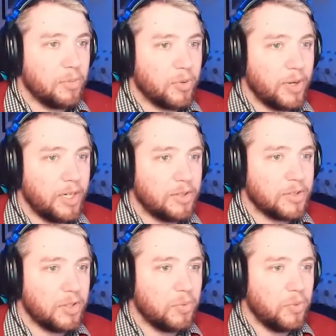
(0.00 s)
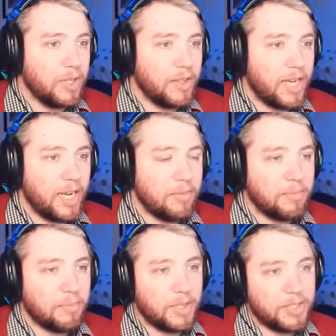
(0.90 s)
Moreno's going to win that,
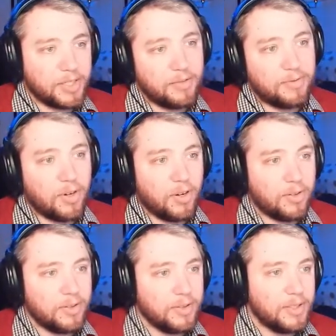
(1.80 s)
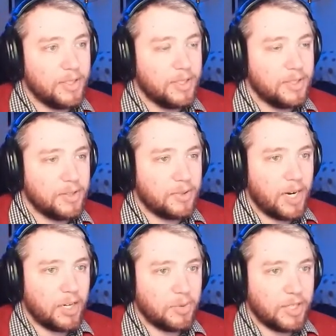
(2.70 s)
but it's going to fall. So
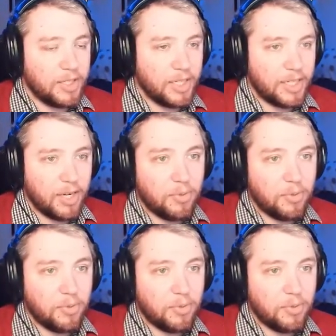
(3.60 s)
how do we collect now?